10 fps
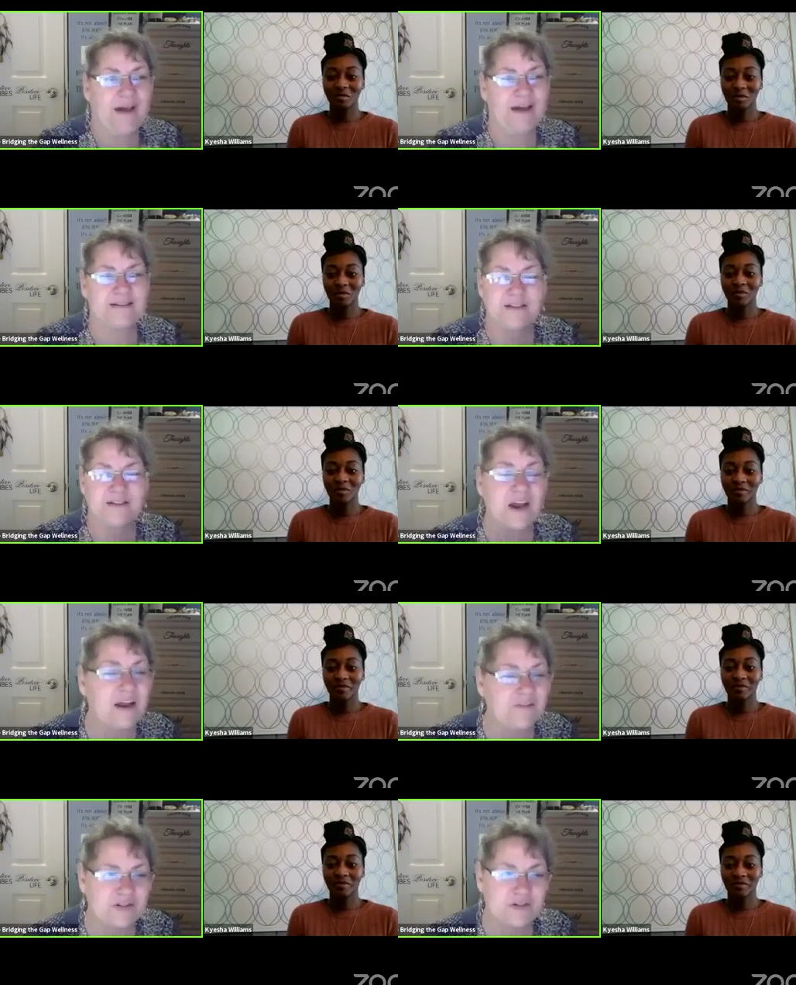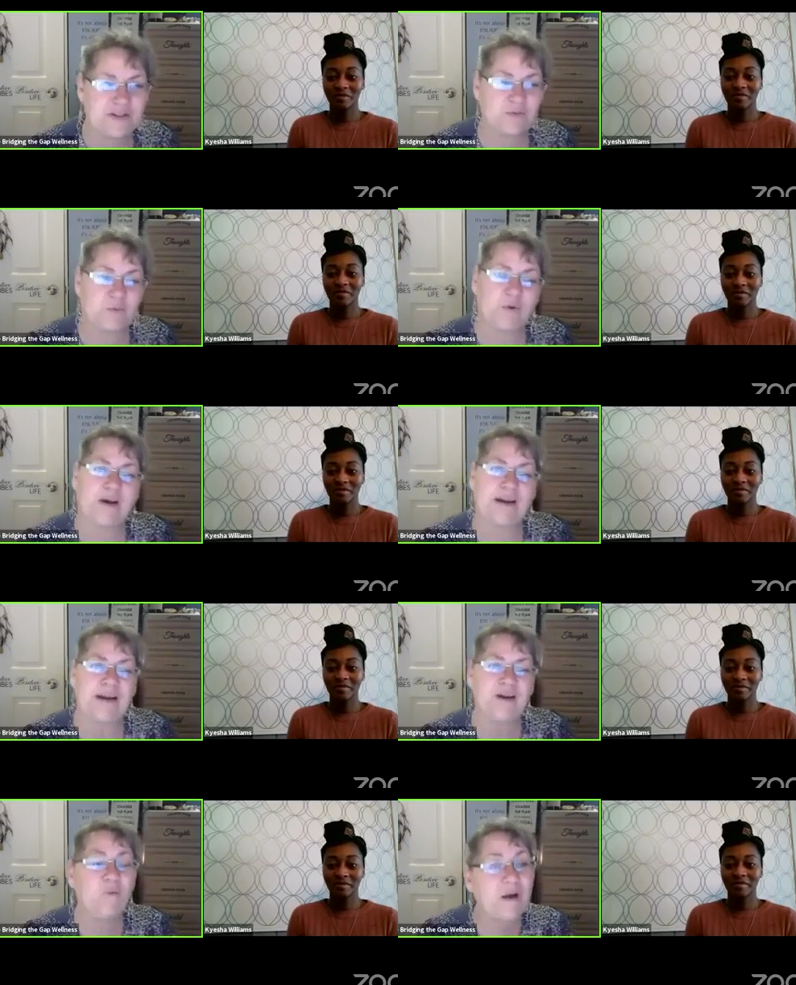Speaker 1: and not have to do this work and
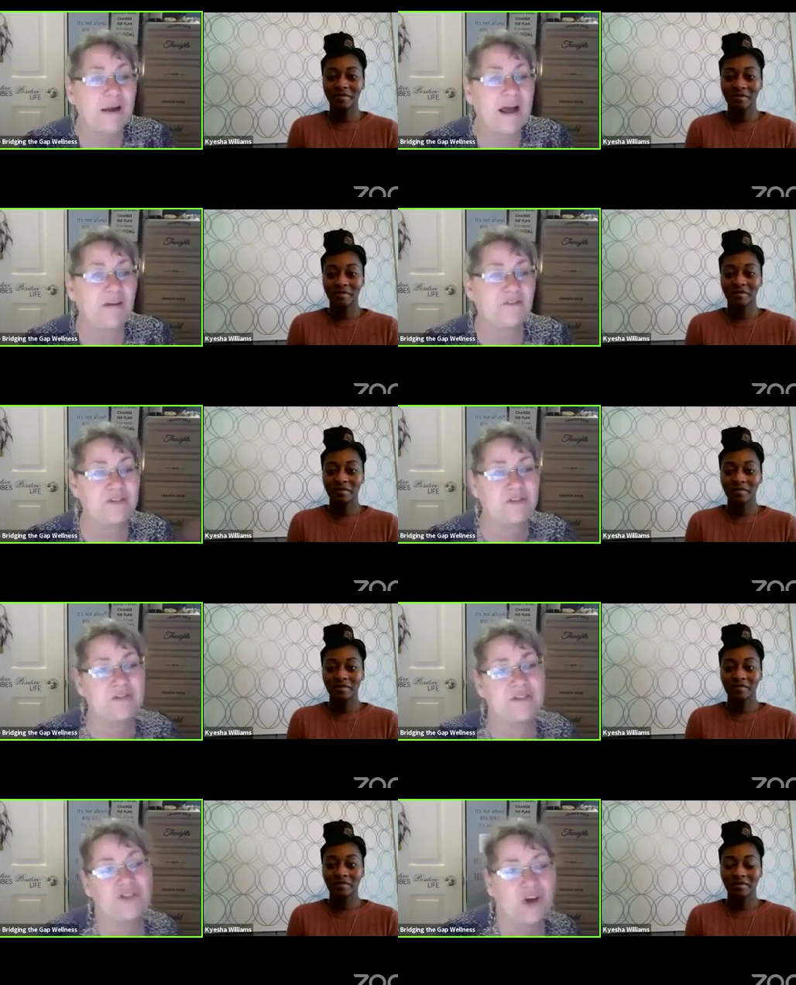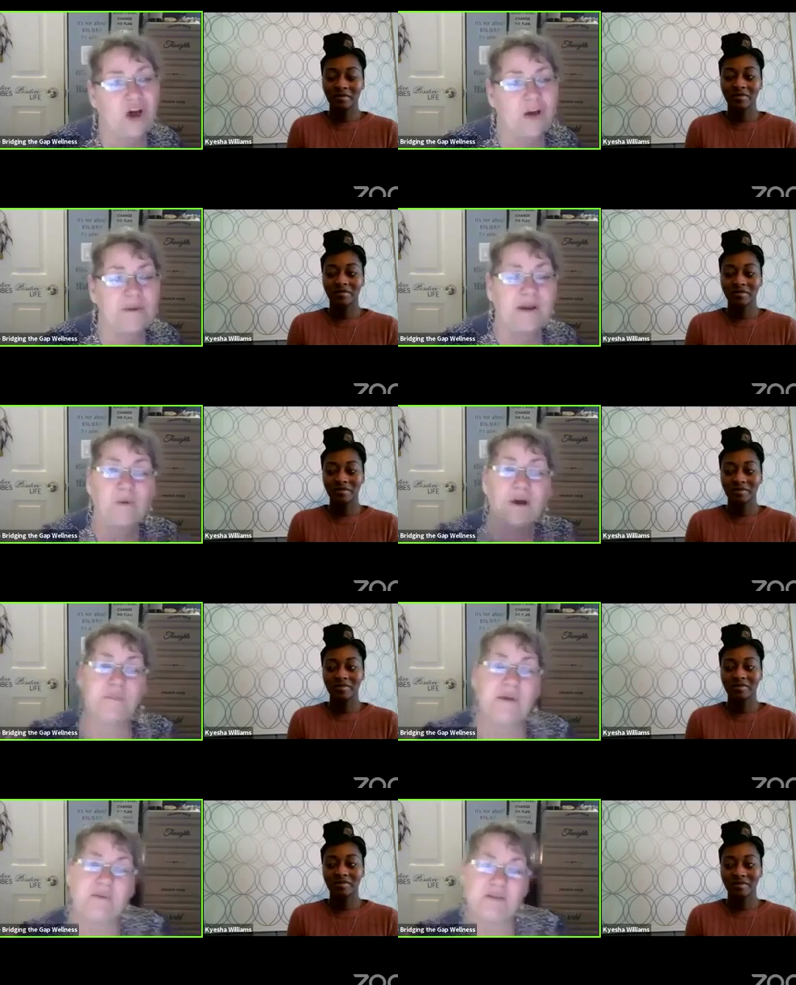i don't want to have to do this job and i want
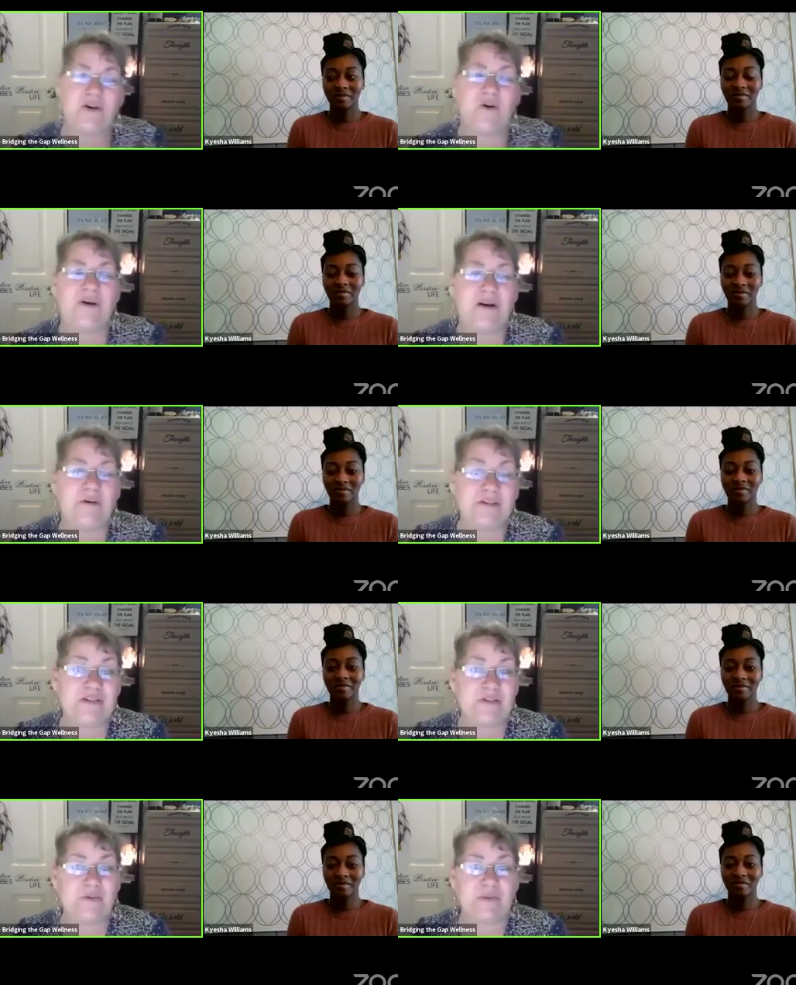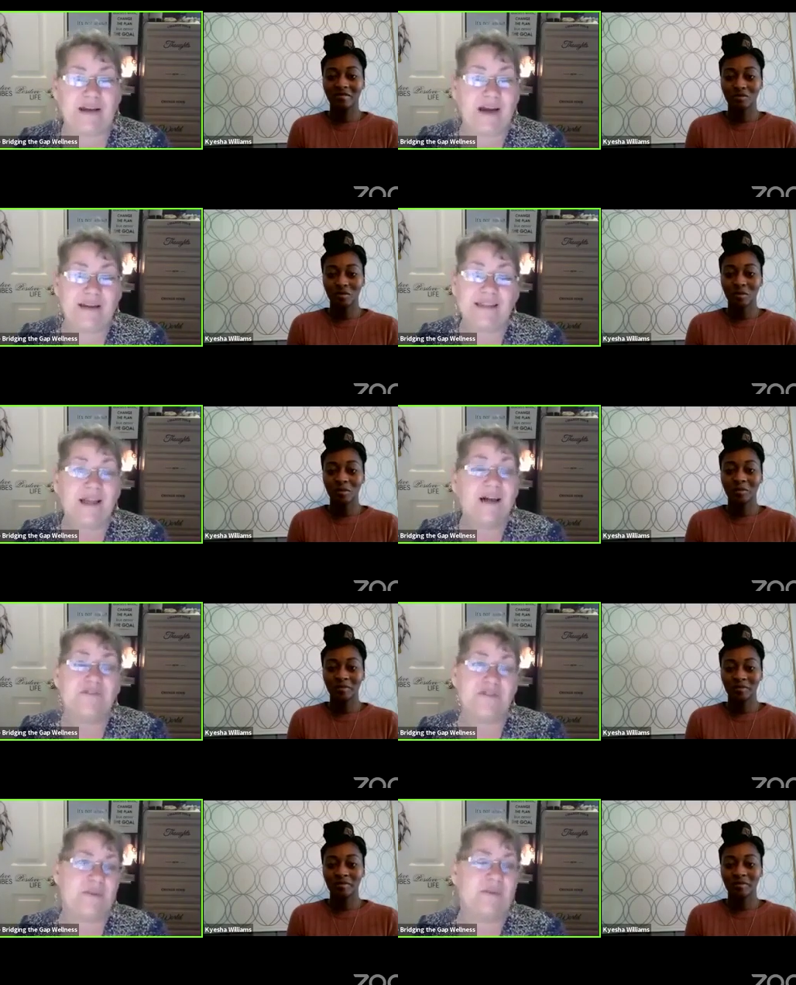to be able to go out and do like i'd
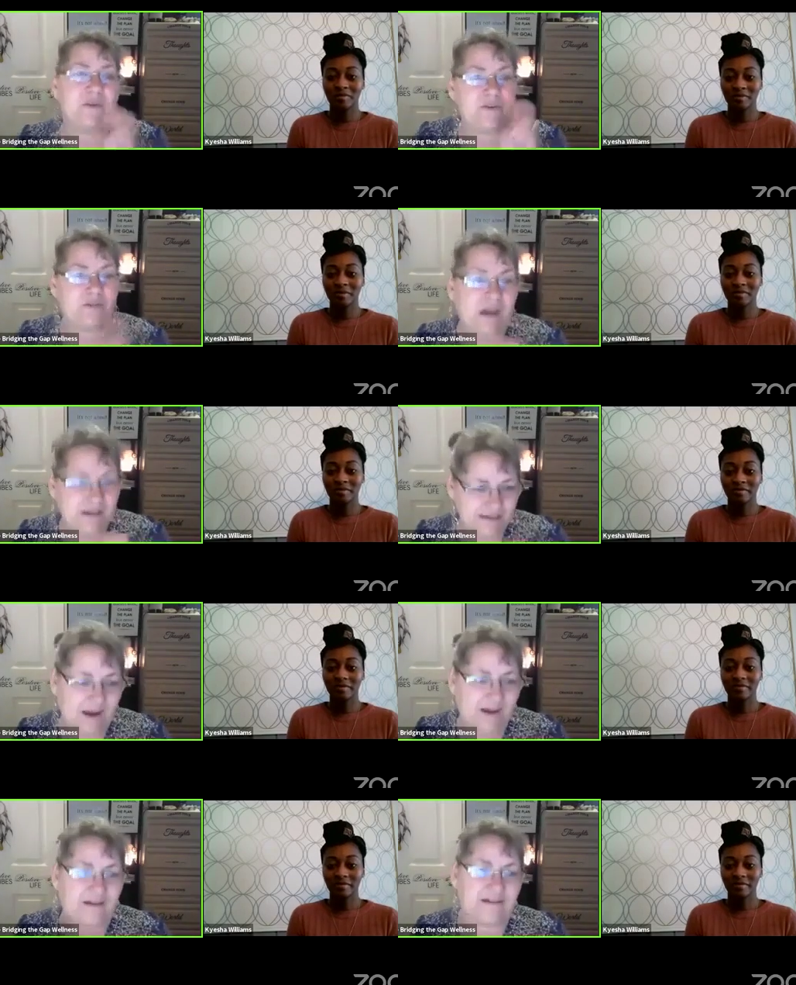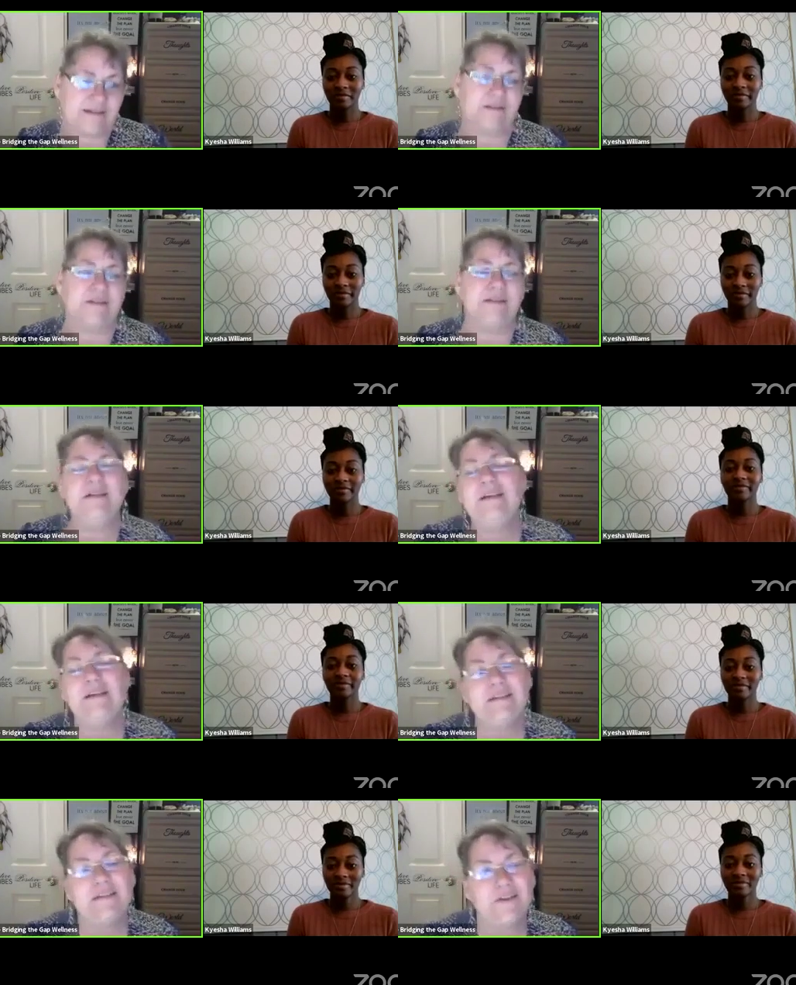love to be able to do the side hustle
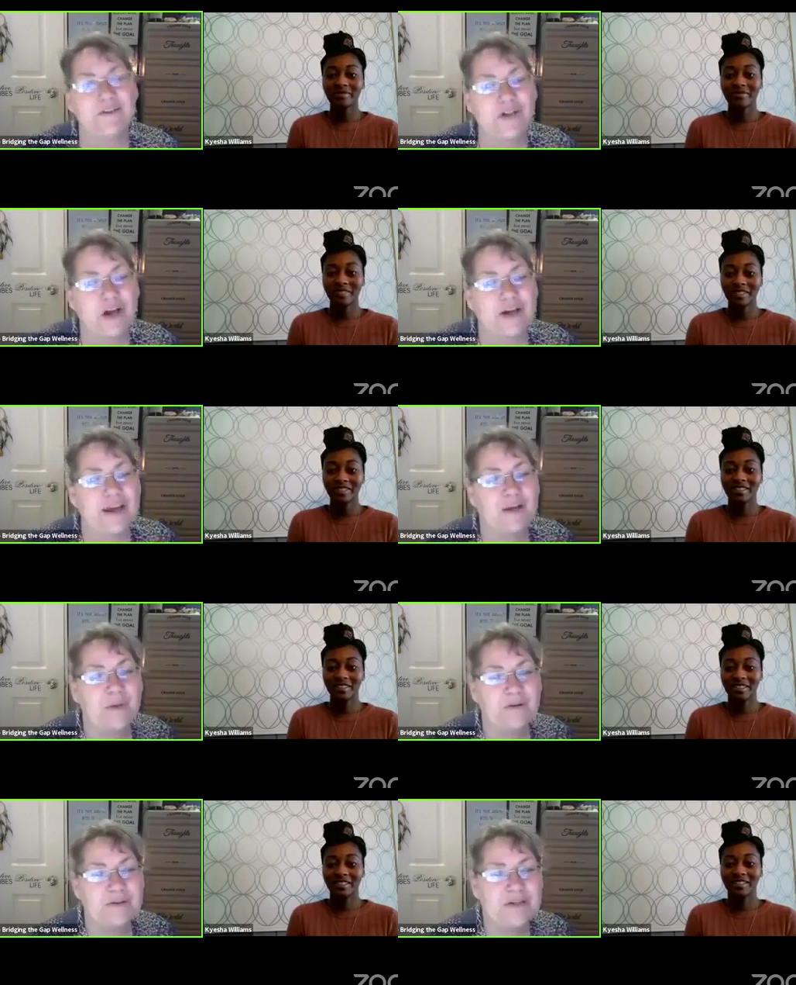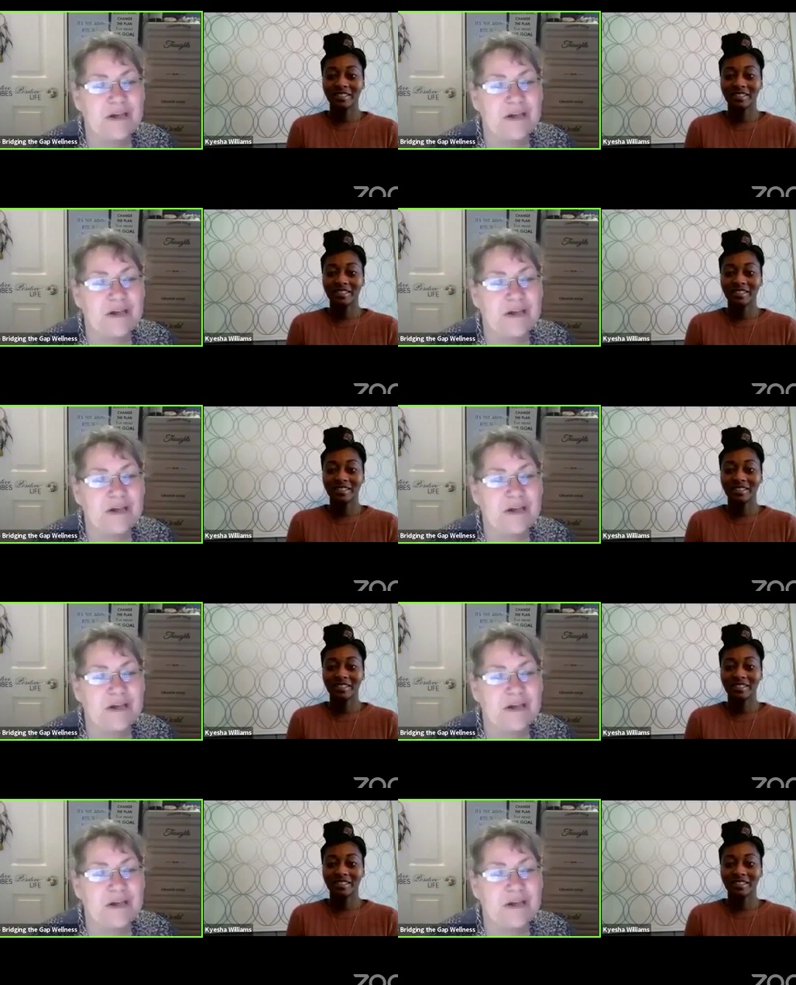that you're talking about